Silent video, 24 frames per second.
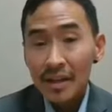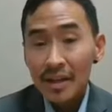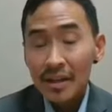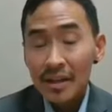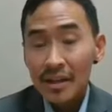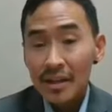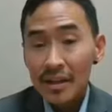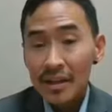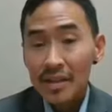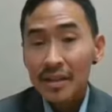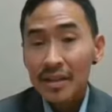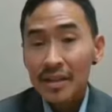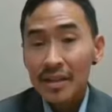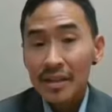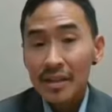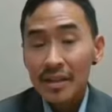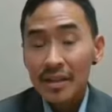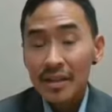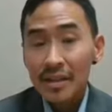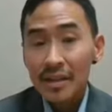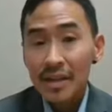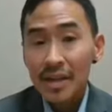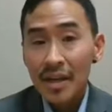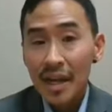this is
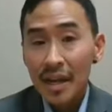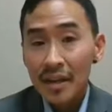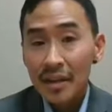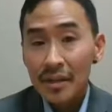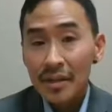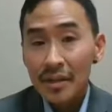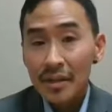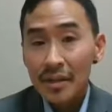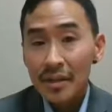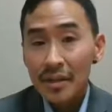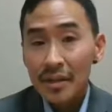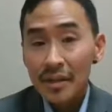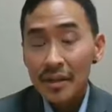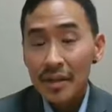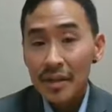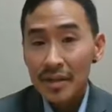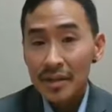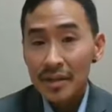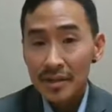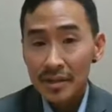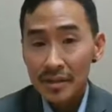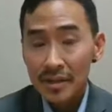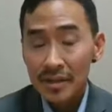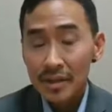another
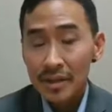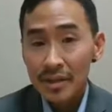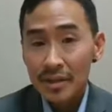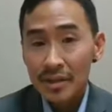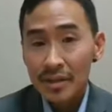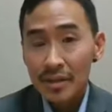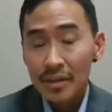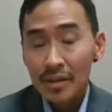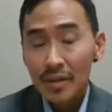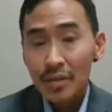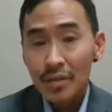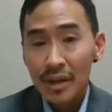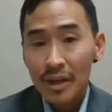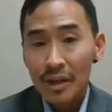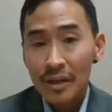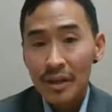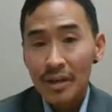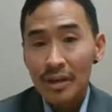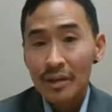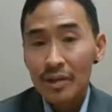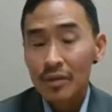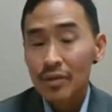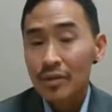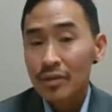instance
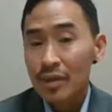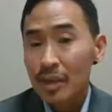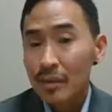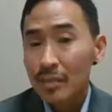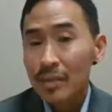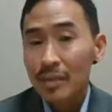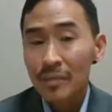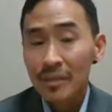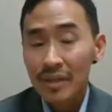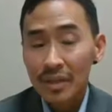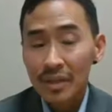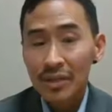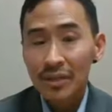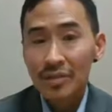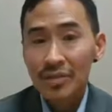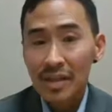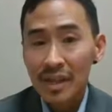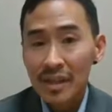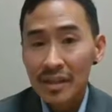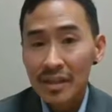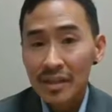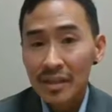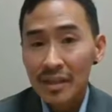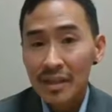where the Trump
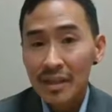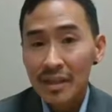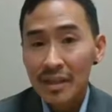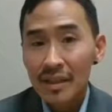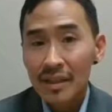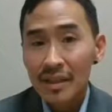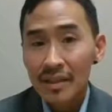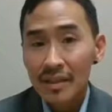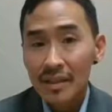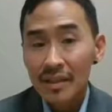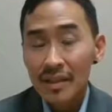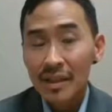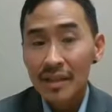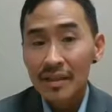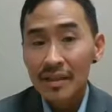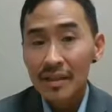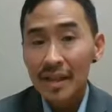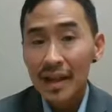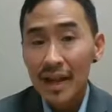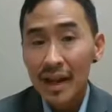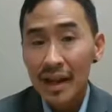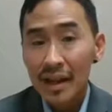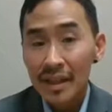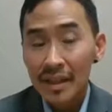administration is
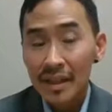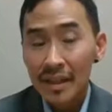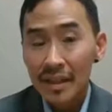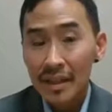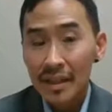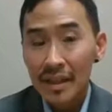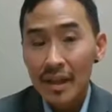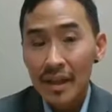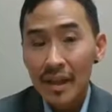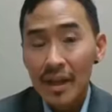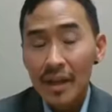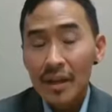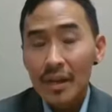attacking